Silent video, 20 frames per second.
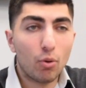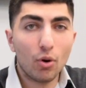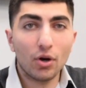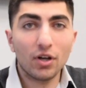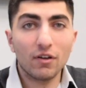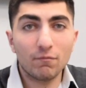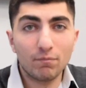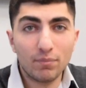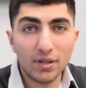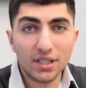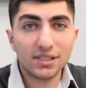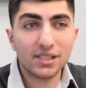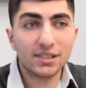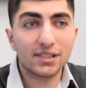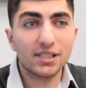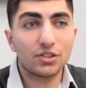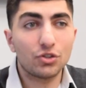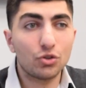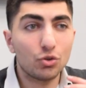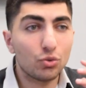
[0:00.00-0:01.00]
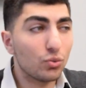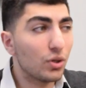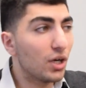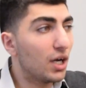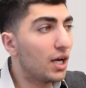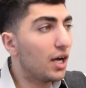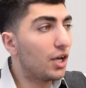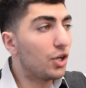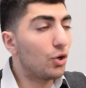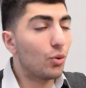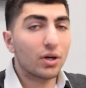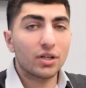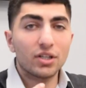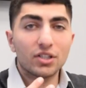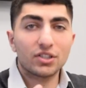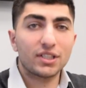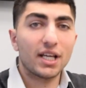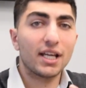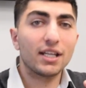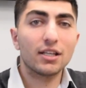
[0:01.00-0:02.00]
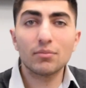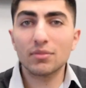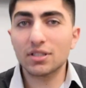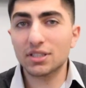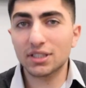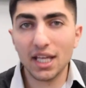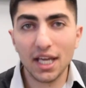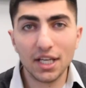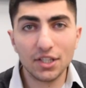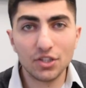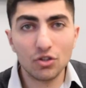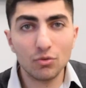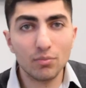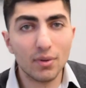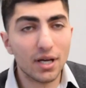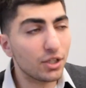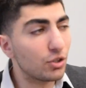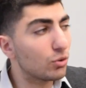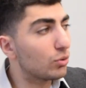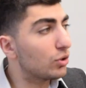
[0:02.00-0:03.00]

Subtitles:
point of business is you understand the mistakes you made,